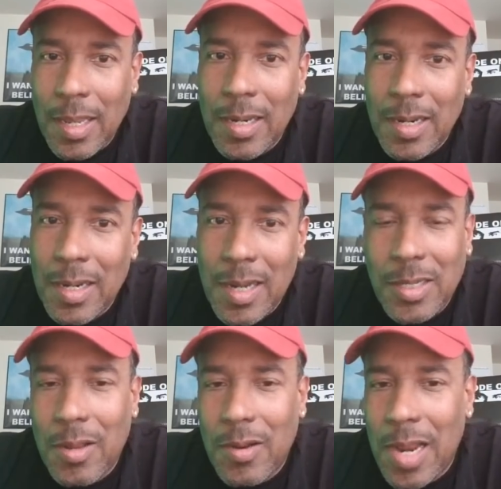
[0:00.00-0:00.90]
And in a
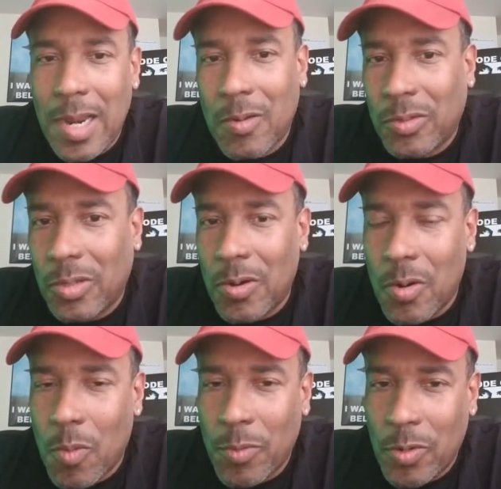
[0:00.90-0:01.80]
nutshell, that ain't going to turn
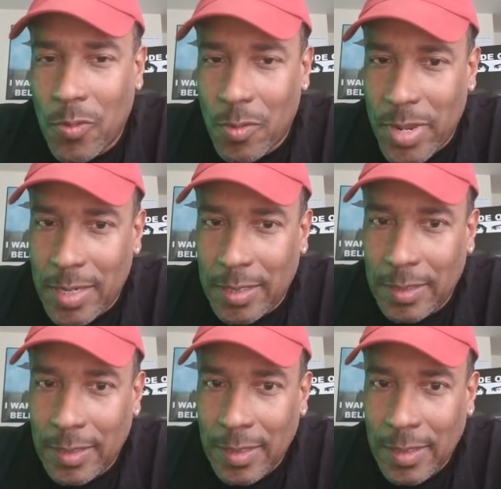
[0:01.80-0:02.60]
a woman on, man.